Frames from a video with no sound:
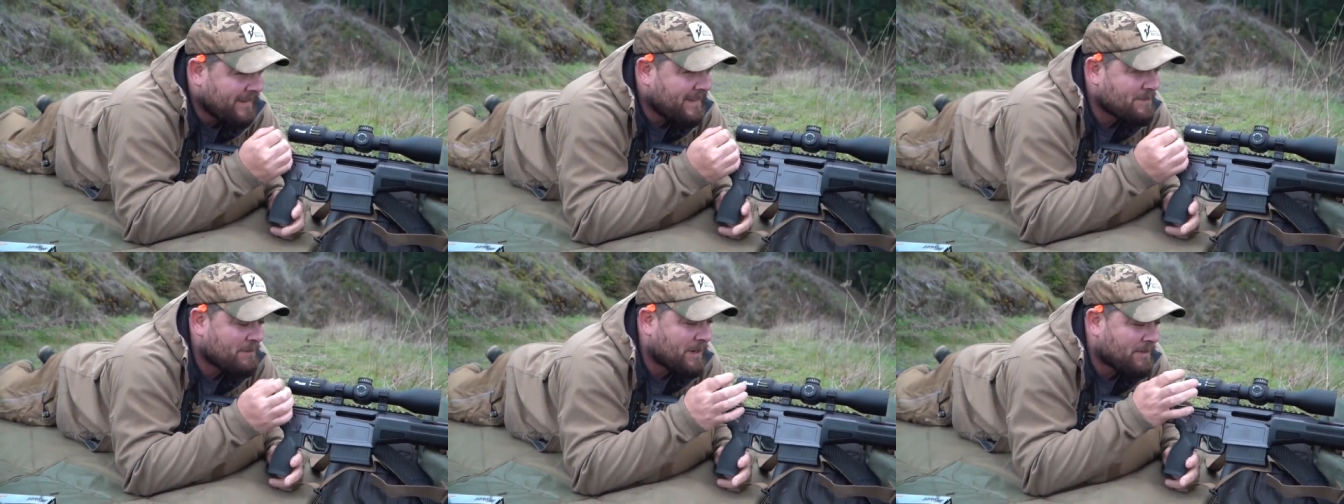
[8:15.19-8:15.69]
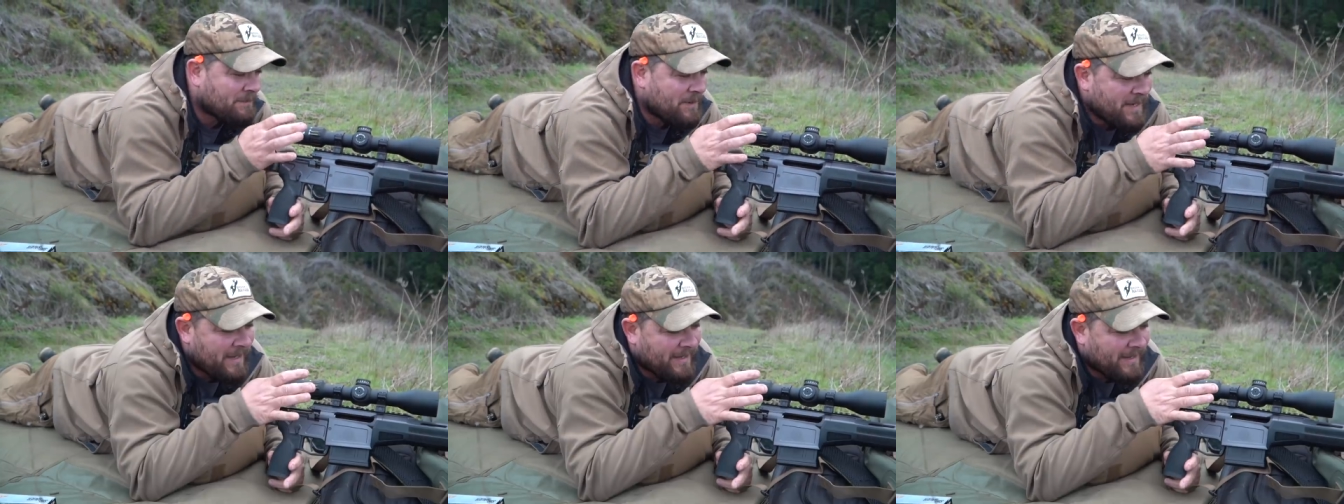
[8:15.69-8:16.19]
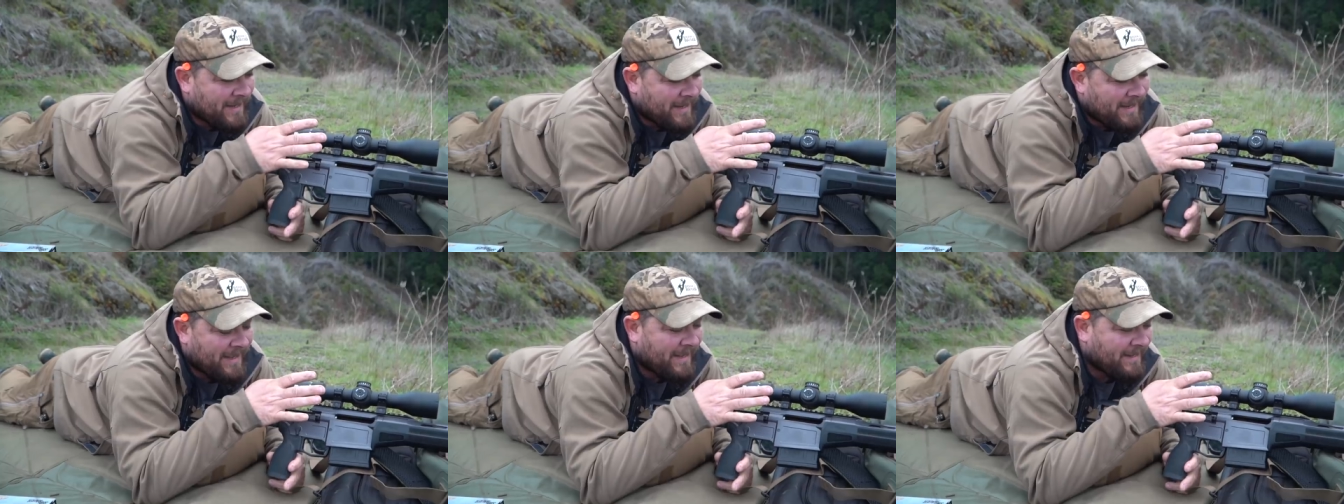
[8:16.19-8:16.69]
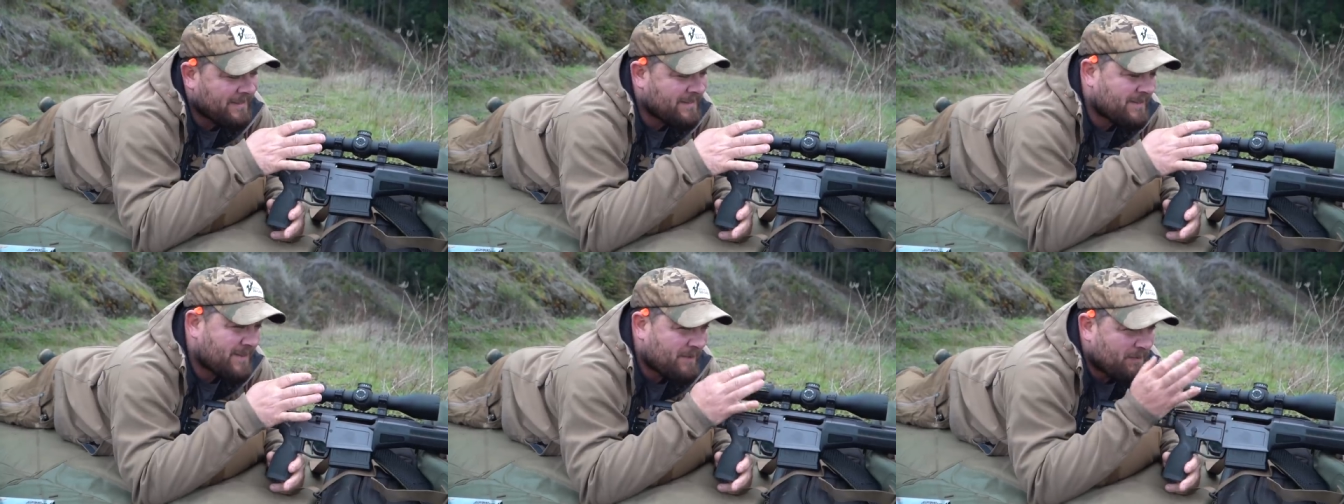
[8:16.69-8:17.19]
is what it's reading, and
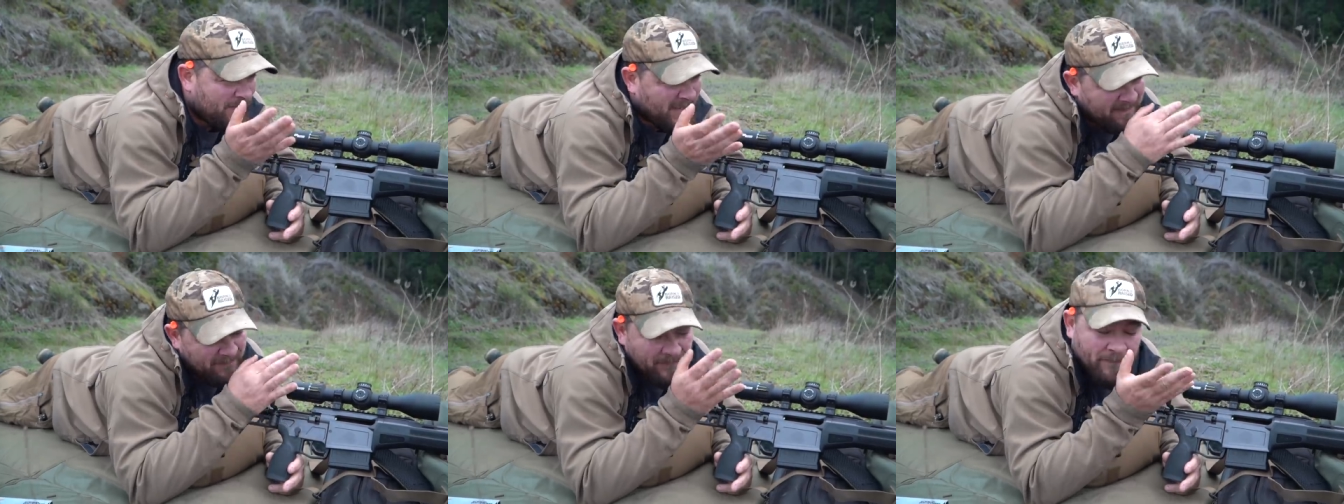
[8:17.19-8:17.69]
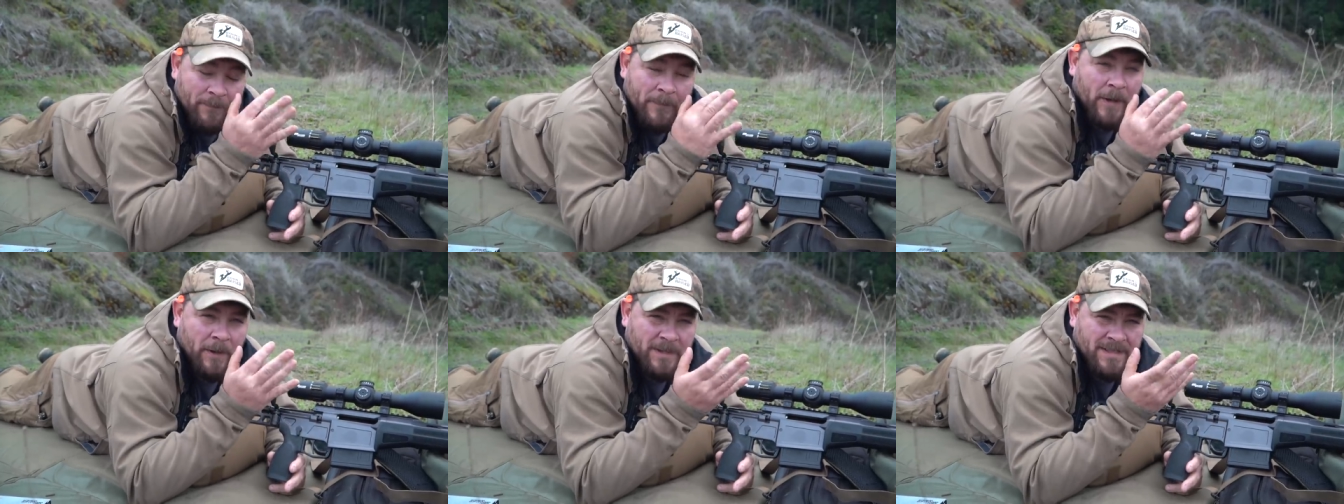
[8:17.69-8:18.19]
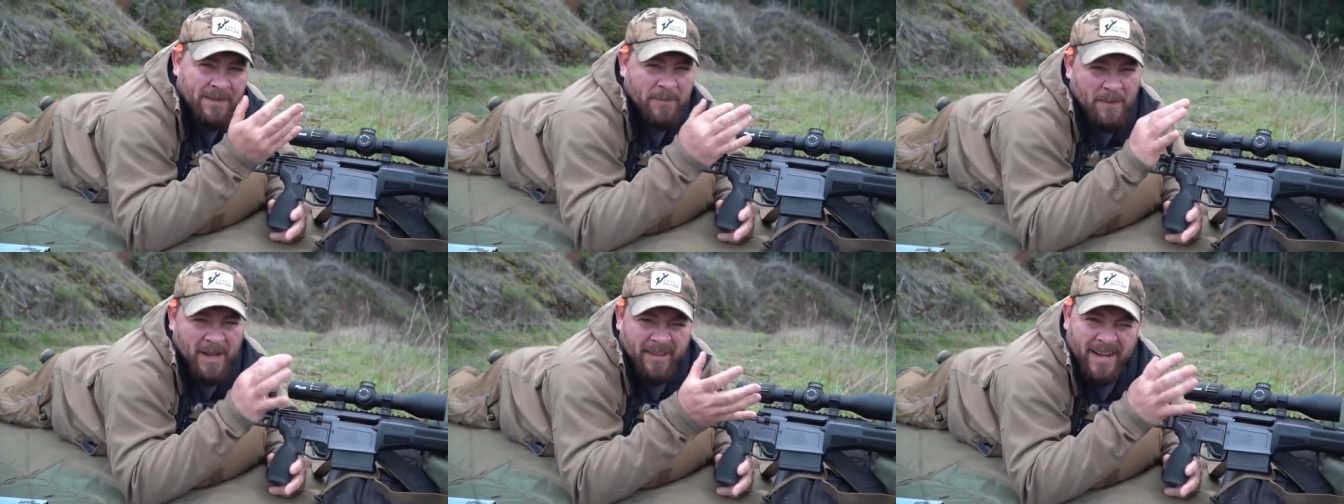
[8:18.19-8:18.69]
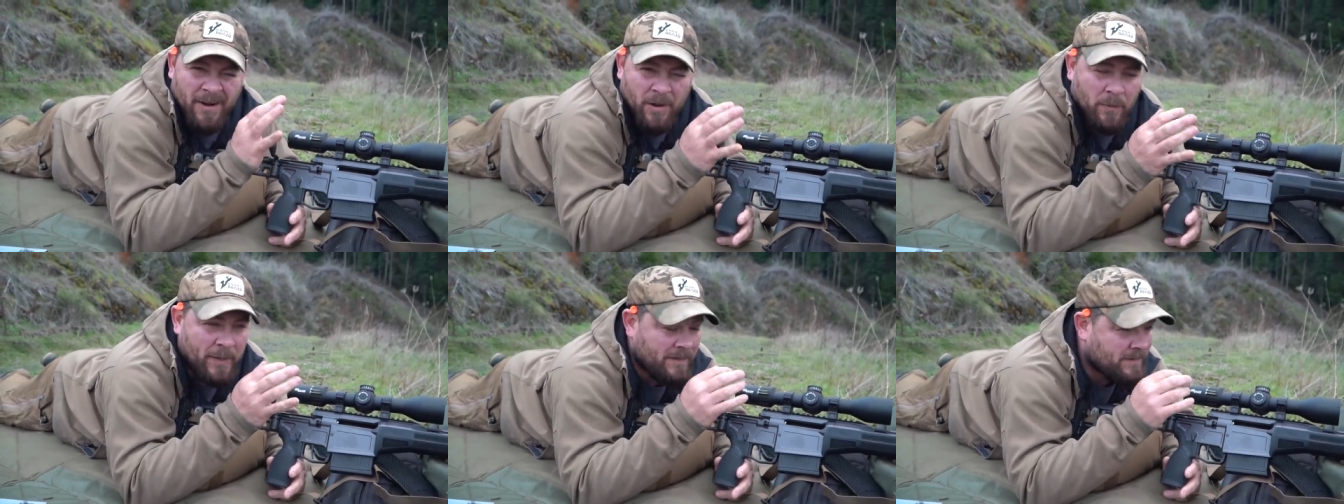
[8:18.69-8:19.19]
we figured a seven mile an
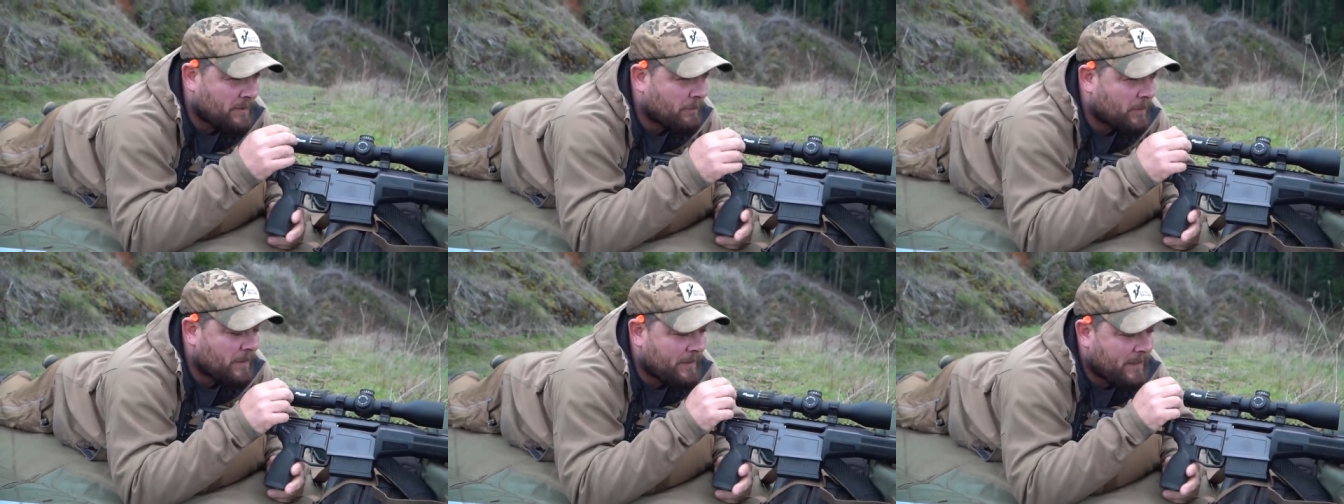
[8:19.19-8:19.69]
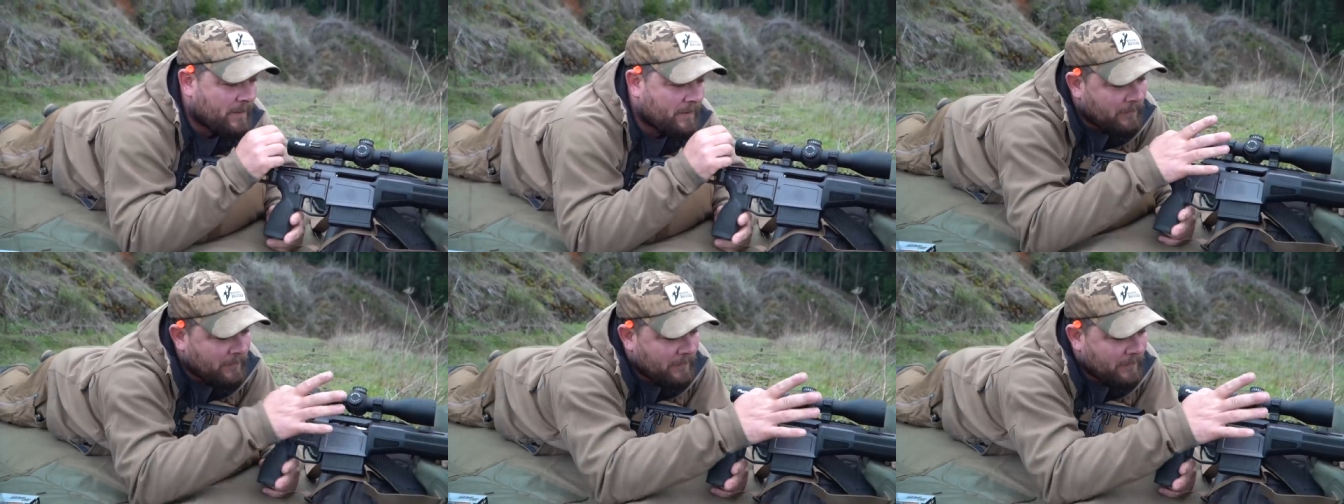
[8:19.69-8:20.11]
hour wind somewhere in there.